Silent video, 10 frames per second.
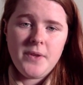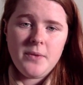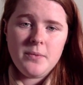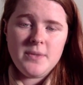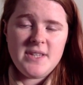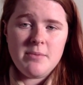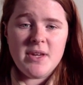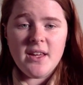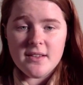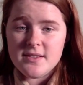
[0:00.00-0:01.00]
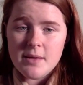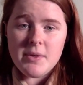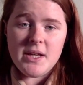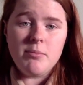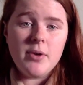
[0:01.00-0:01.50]
We see him in
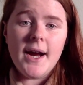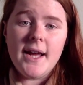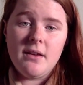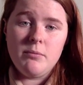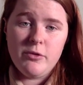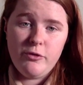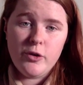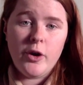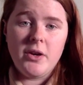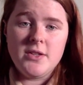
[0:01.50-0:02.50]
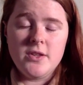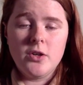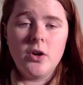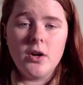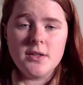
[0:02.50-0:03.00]
Gethsemane praying before going to the
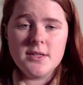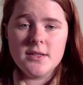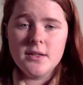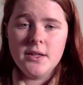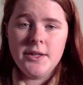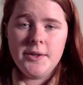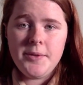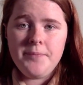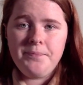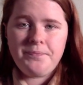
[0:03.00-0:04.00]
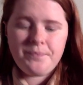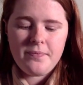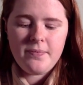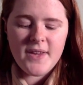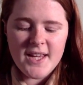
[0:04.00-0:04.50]
cross.
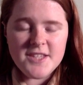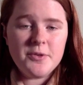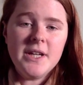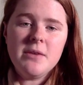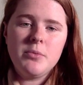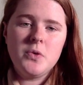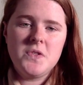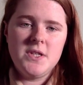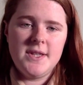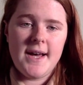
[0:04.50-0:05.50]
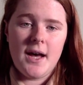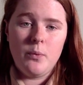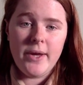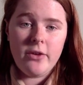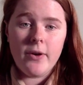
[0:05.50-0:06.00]
It's really important that
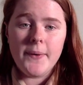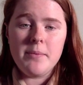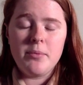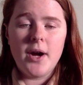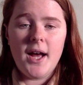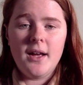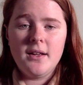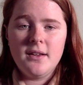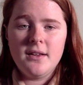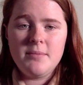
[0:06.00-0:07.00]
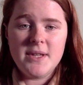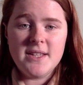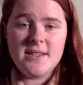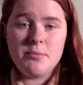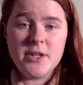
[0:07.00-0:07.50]
we grow in prayer
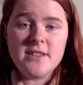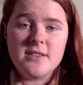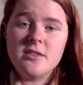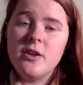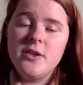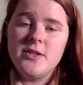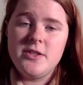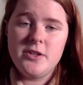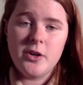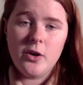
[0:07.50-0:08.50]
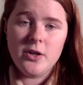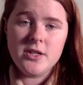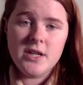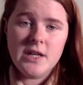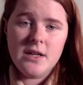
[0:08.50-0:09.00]
because it brings us closer to God.
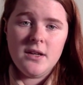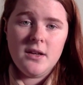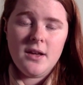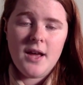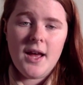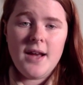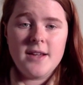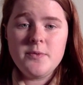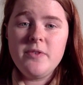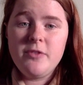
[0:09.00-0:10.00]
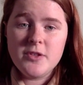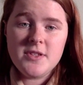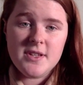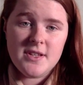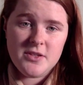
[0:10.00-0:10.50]
And as we
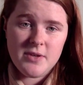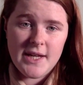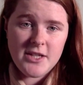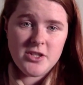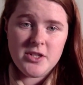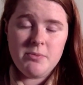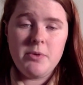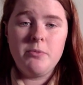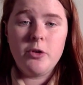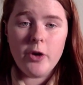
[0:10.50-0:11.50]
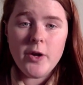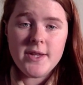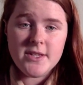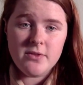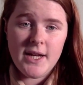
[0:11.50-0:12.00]
foster this relationship and grow
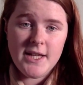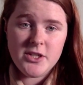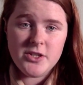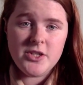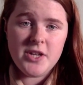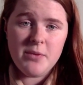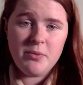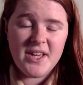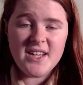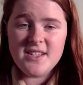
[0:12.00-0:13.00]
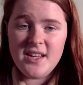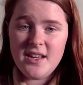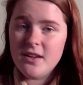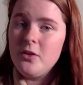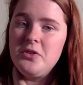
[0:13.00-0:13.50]
this relationship, we get to
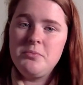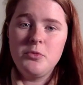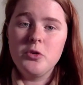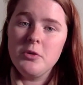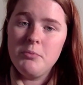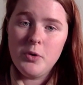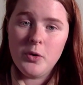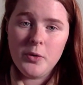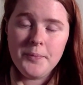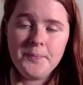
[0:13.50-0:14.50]
hear God more and more.